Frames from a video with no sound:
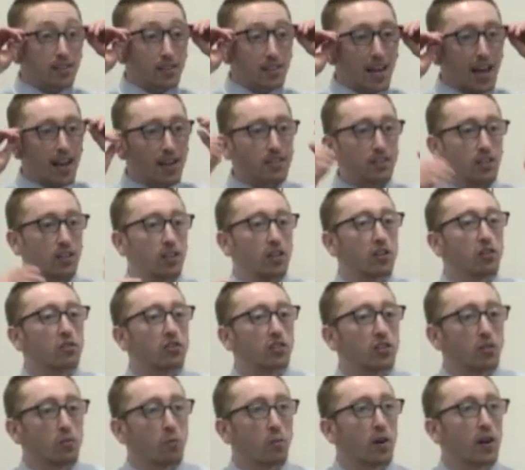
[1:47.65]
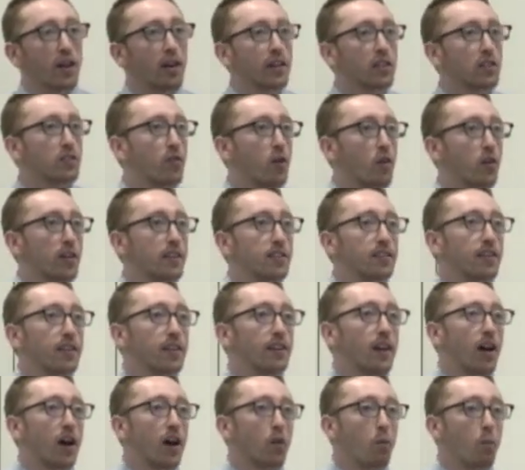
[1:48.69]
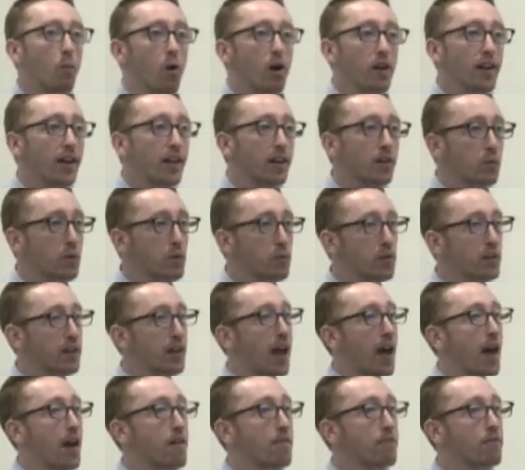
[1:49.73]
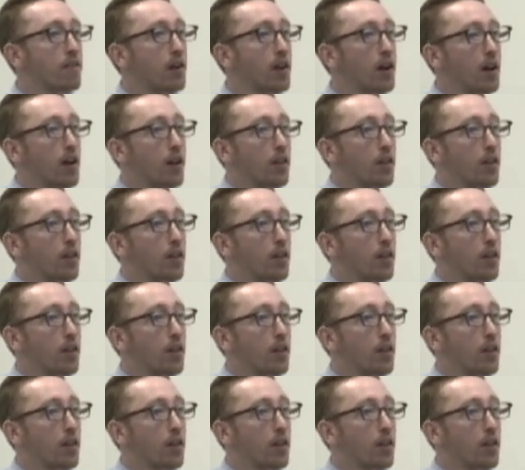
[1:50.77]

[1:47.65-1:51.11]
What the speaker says: the execution wing, is focusing on one end, we really have